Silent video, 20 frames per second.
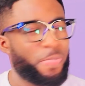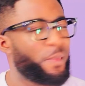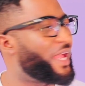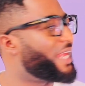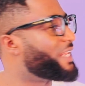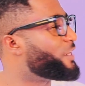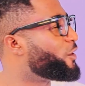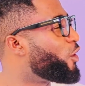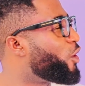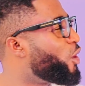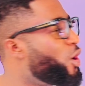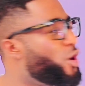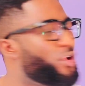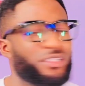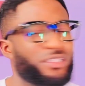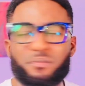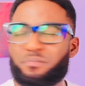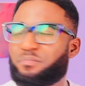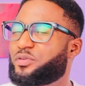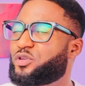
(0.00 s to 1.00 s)
And
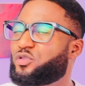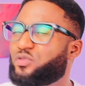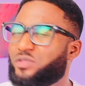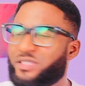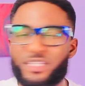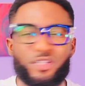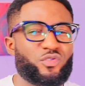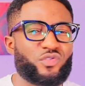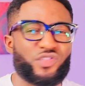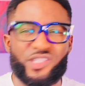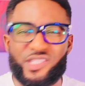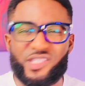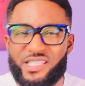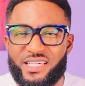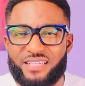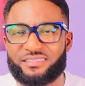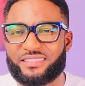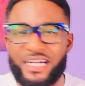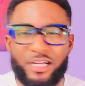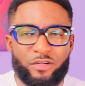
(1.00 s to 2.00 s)
all the beauty you
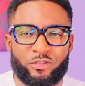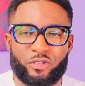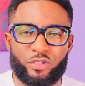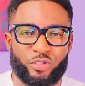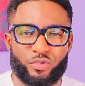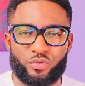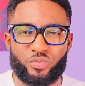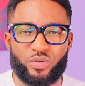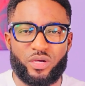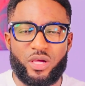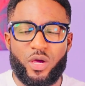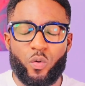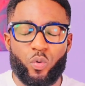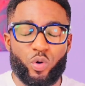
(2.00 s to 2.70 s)
see around you